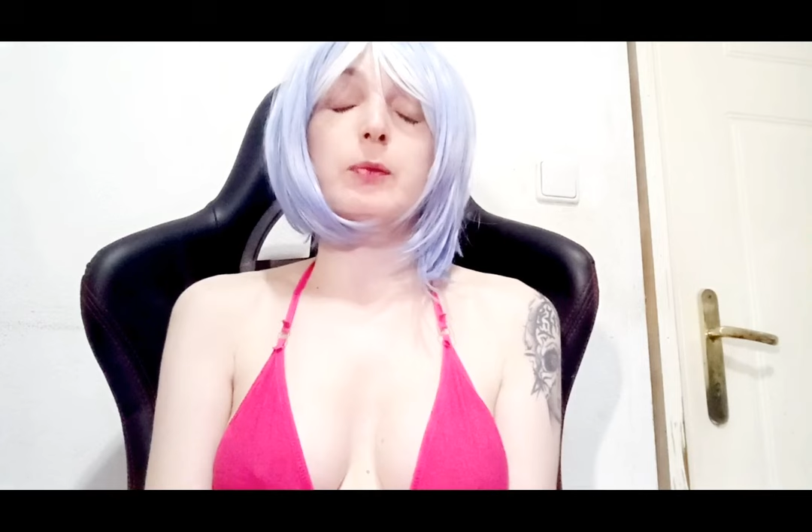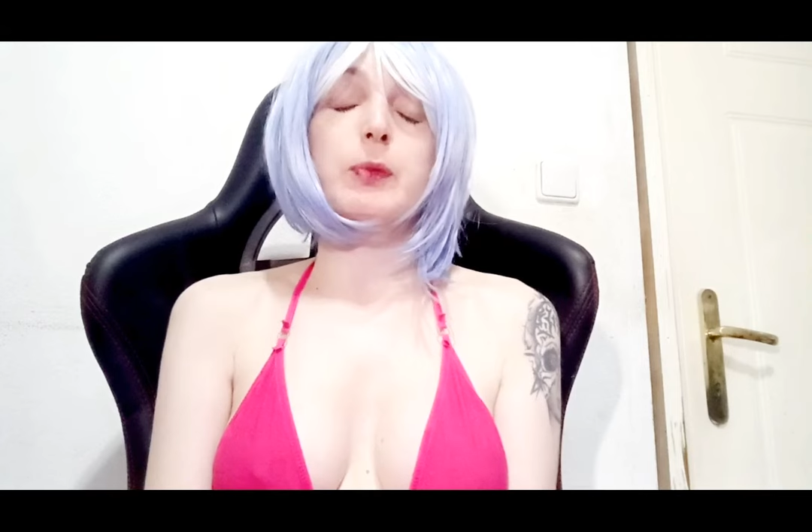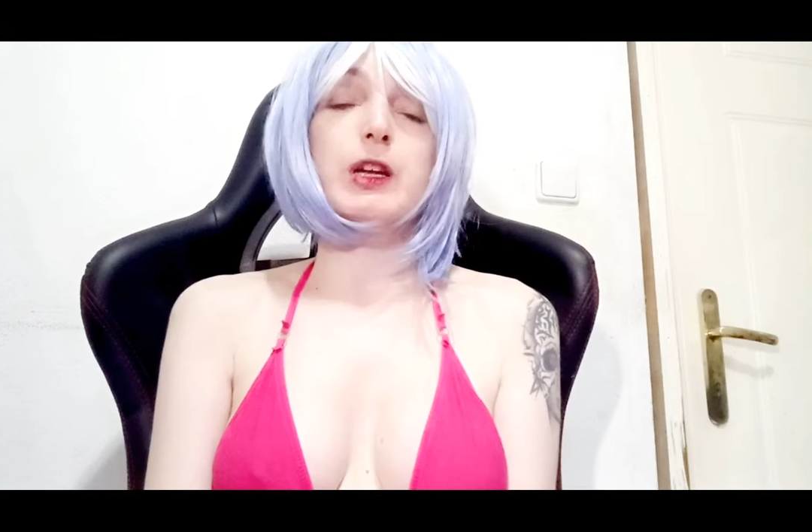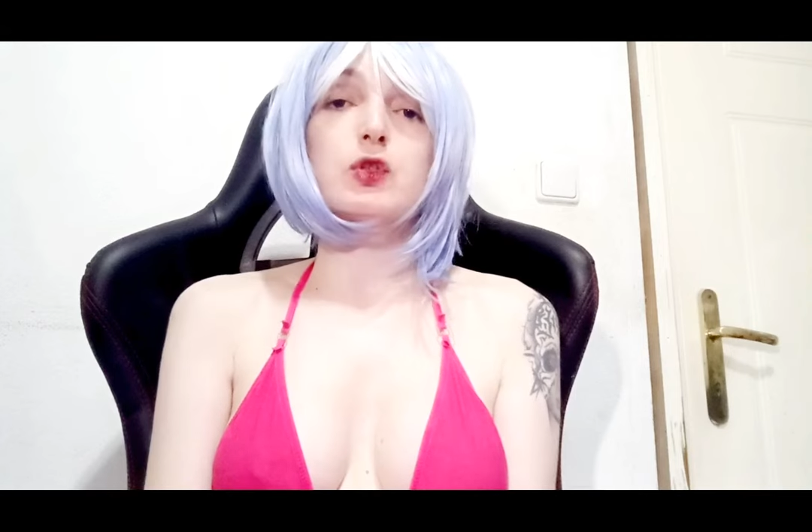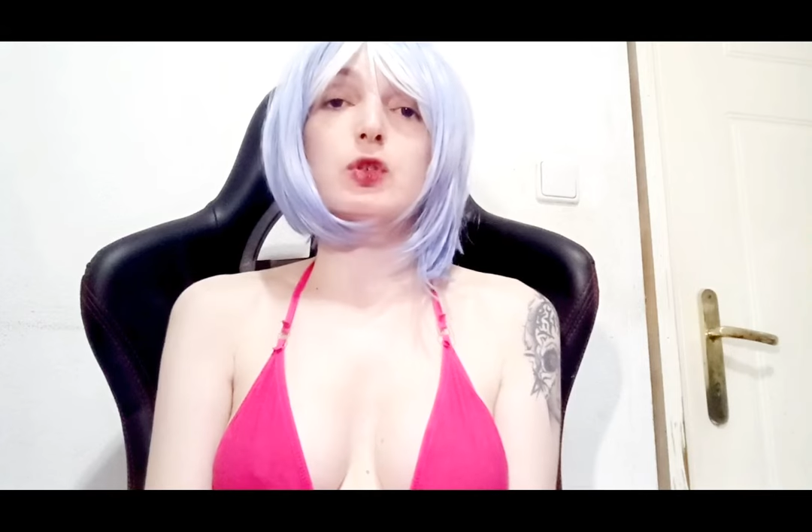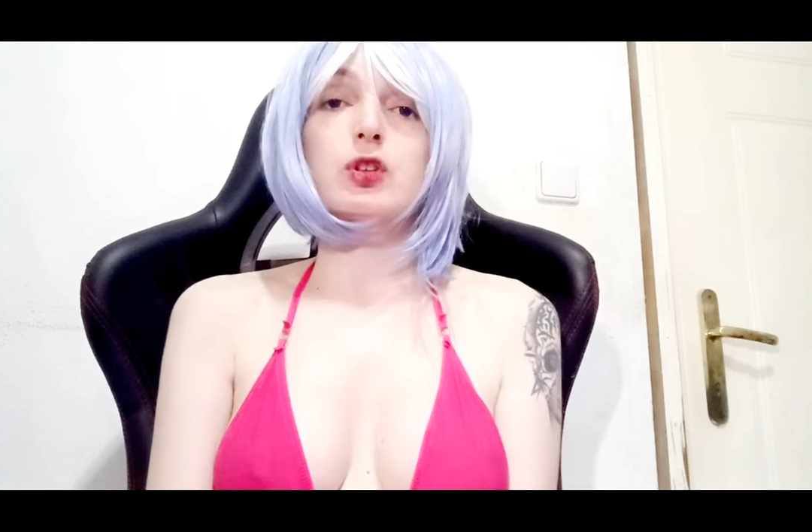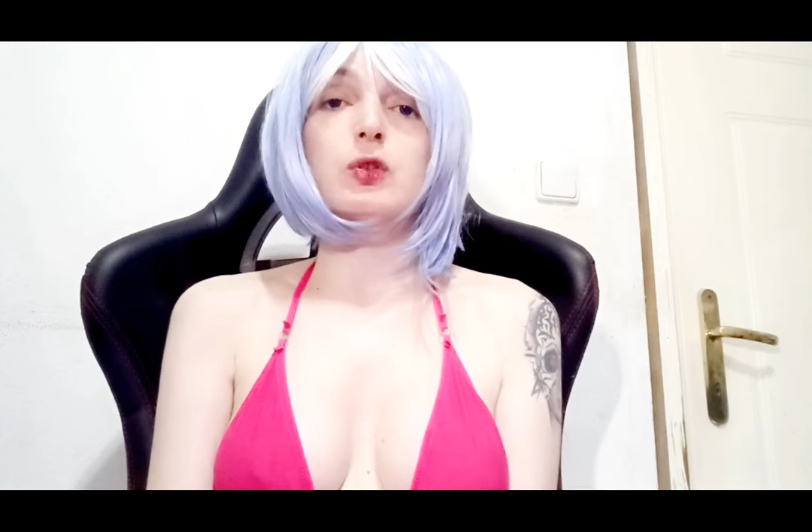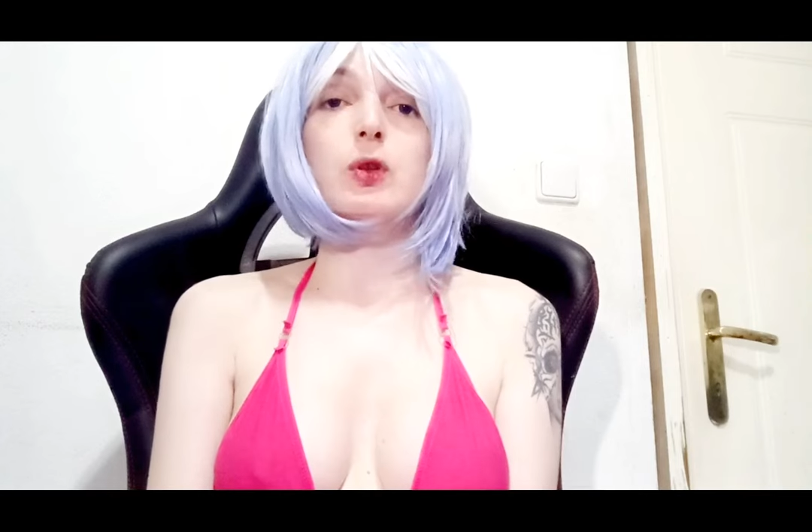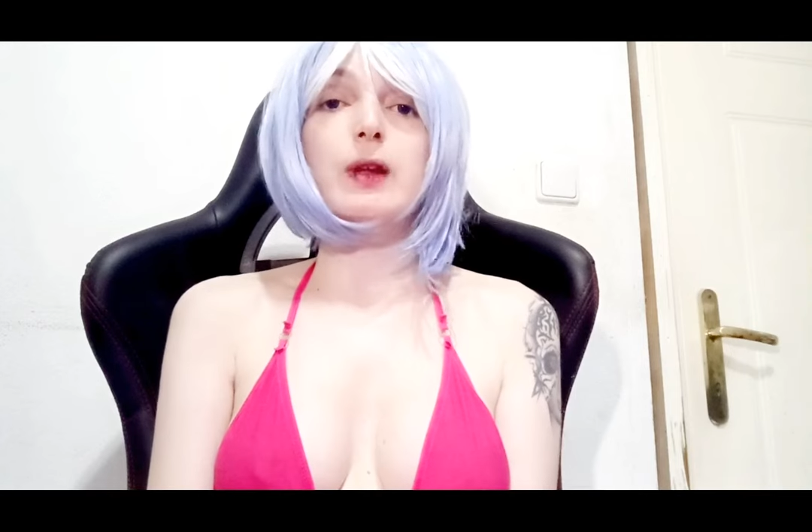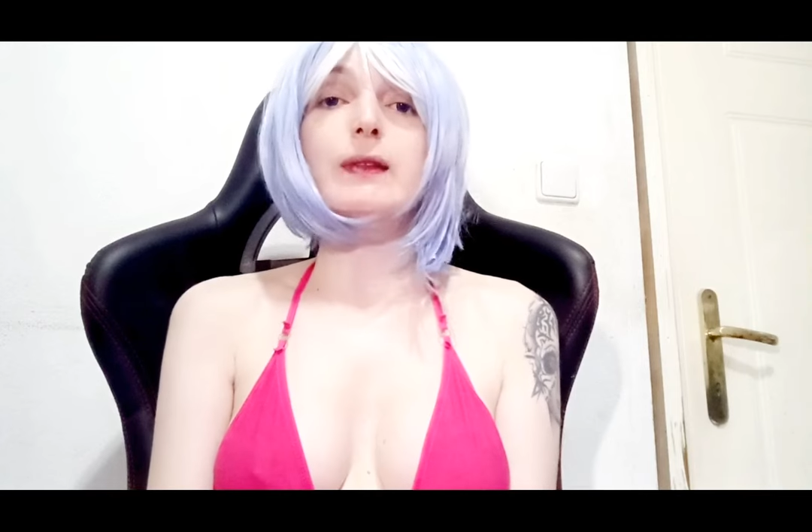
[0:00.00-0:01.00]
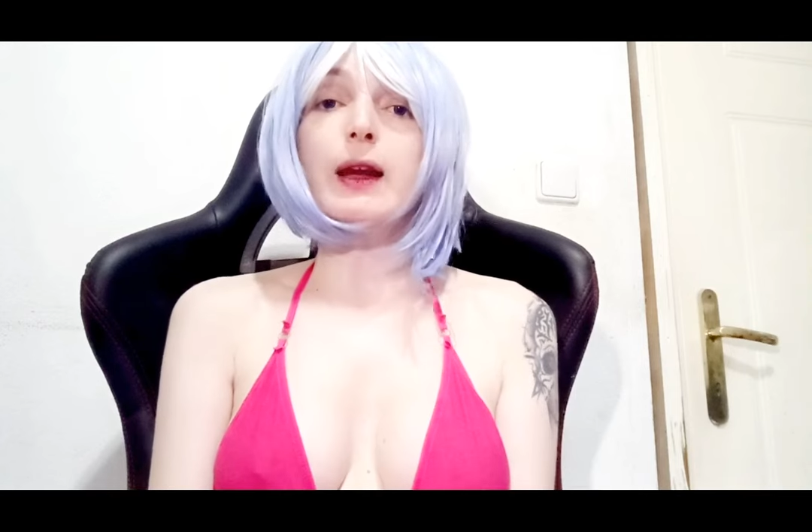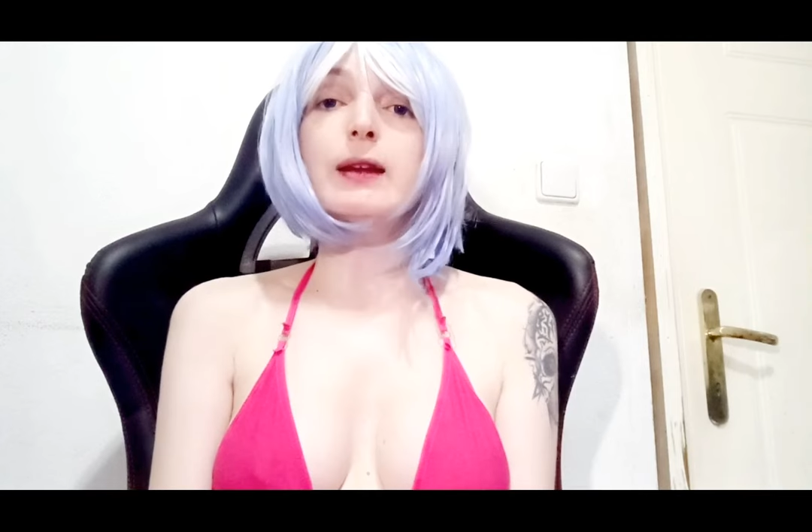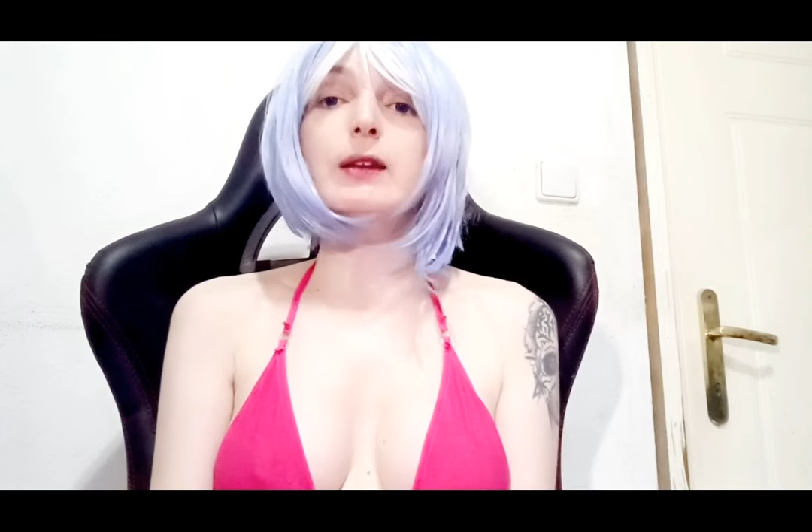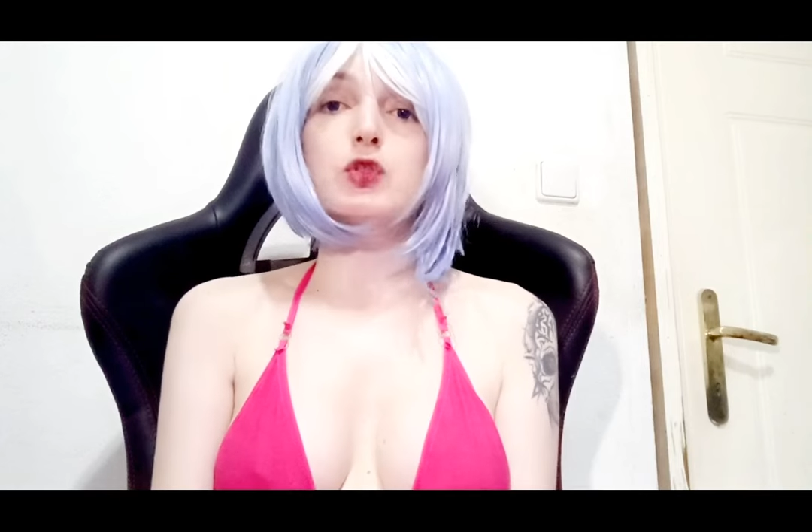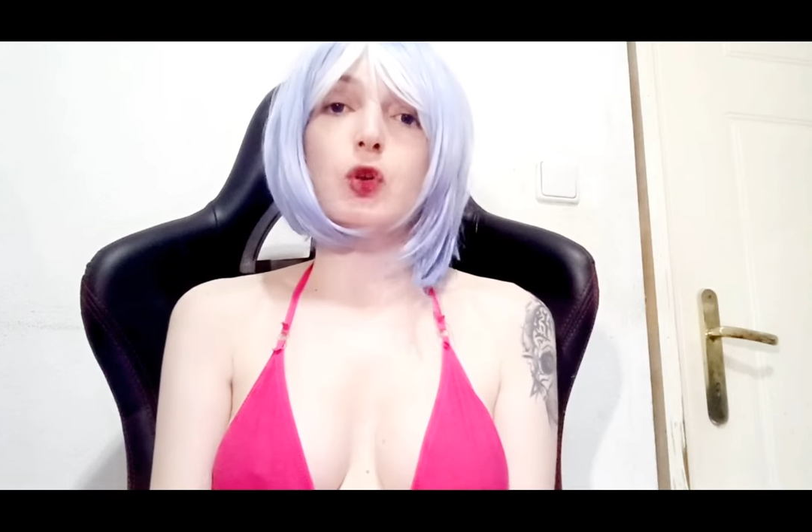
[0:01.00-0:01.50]
pictures and all that. I
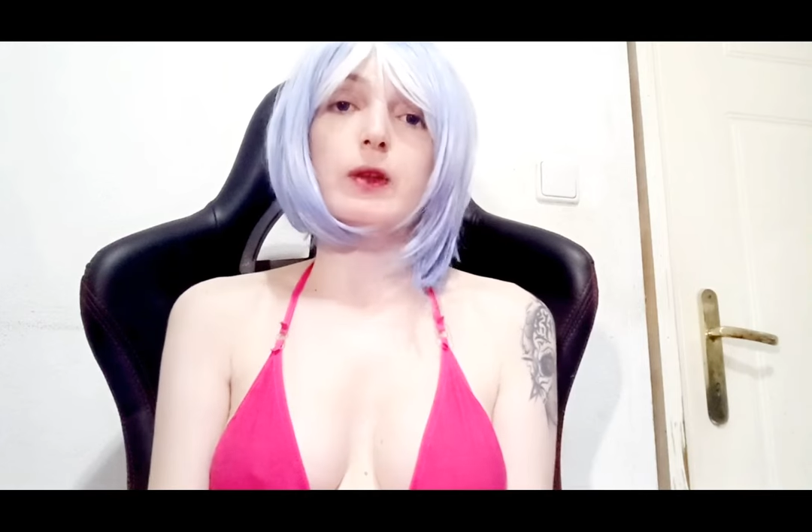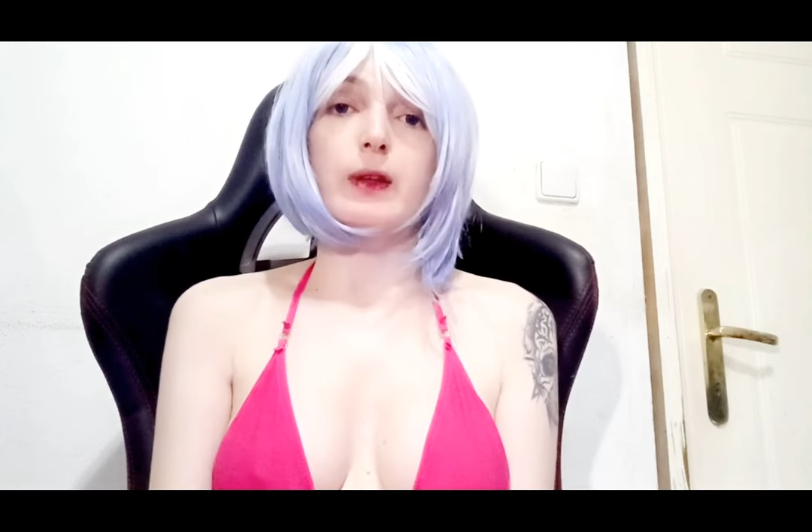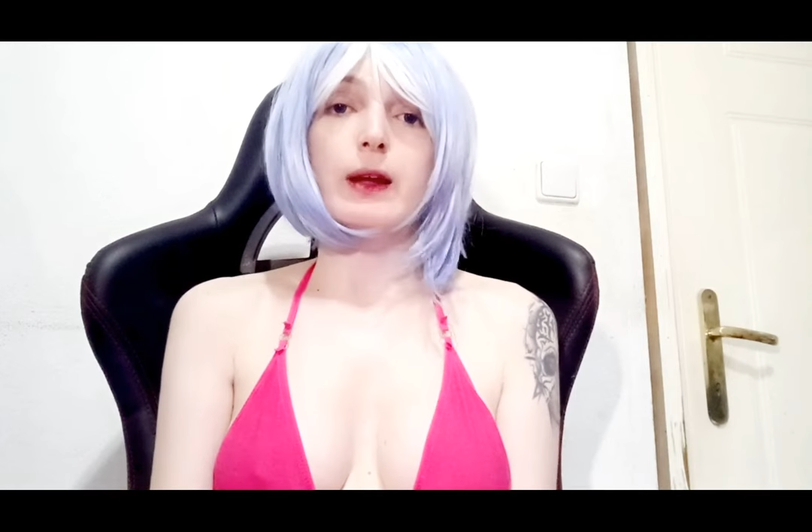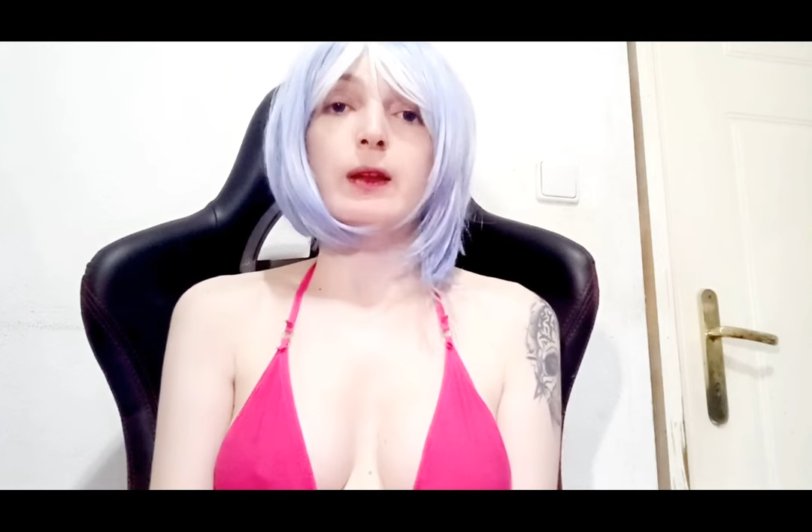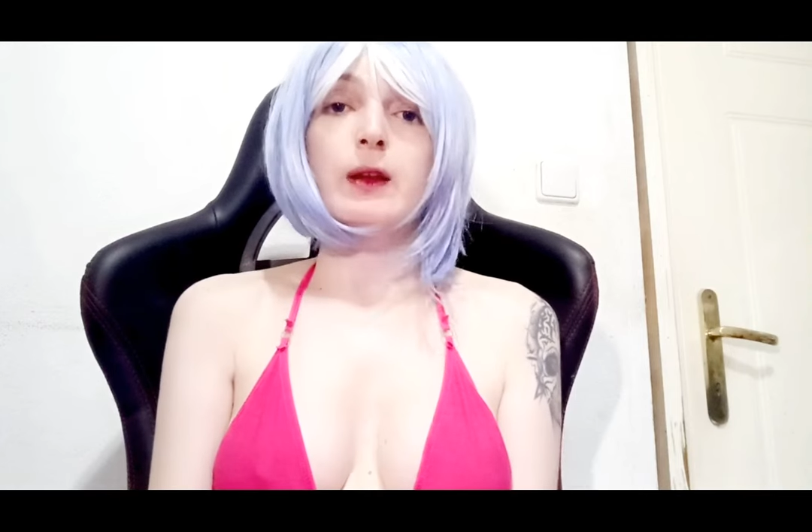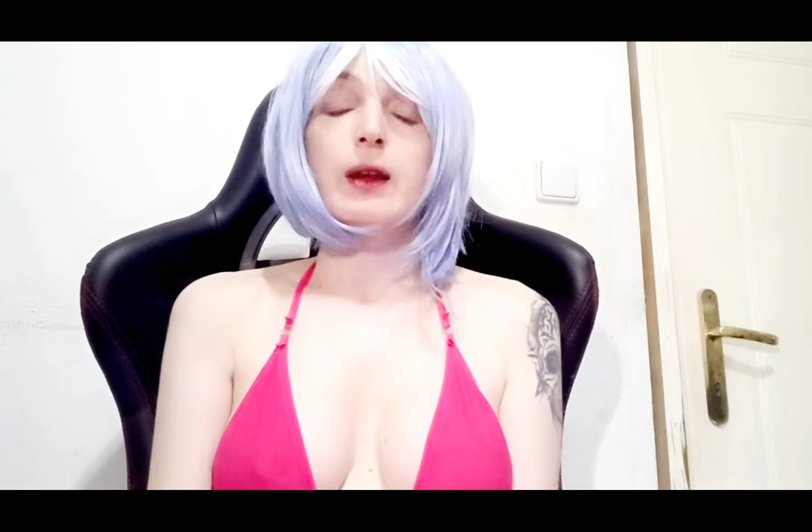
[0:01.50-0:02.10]
enjoy that.